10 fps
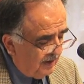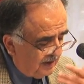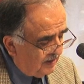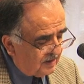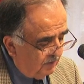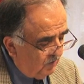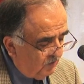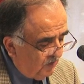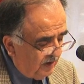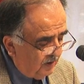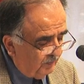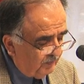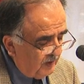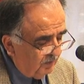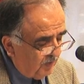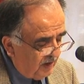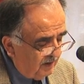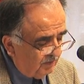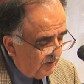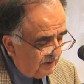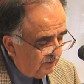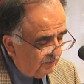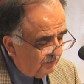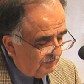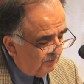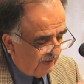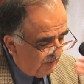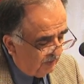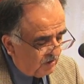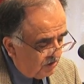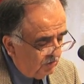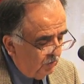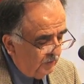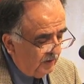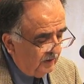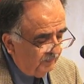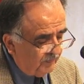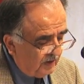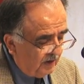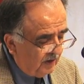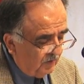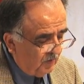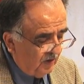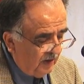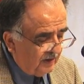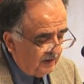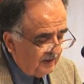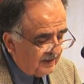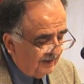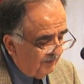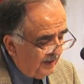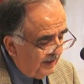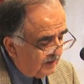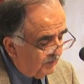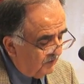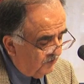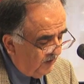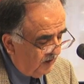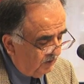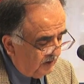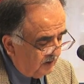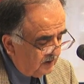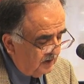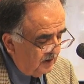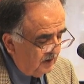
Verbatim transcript: I guess I'm afraid but, but maybe I'm stupid. Guillermo. I think somebody has been following us.